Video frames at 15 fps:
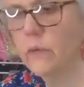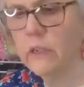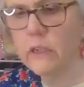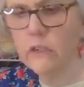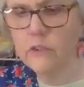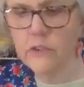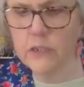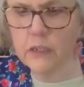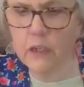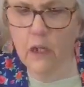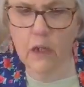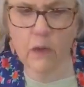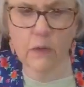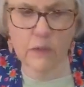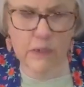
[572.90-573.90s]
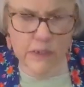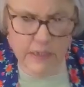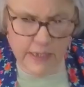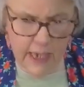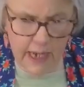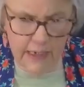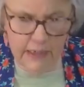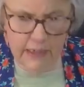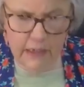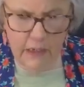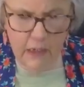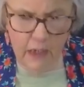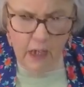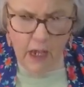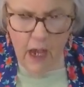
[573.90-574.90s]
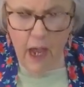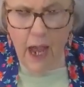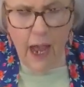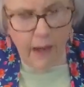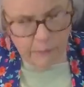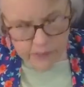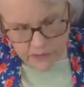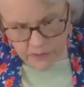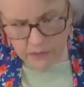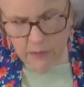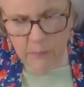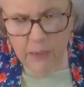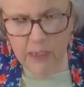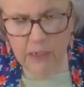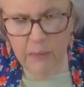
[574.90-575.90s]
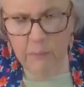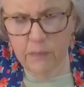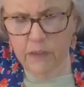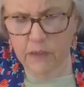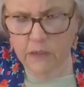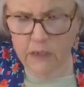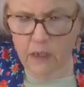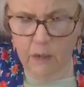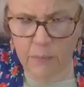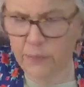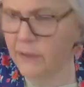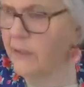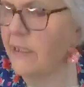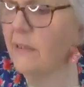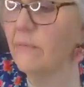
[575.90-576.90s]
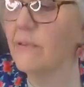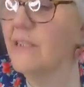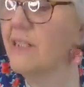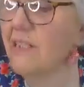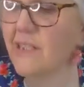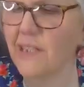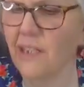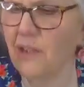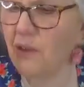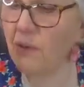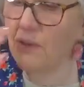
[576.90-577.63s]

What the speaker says: years ago, decided I was going to make a mug topper, and it was as cute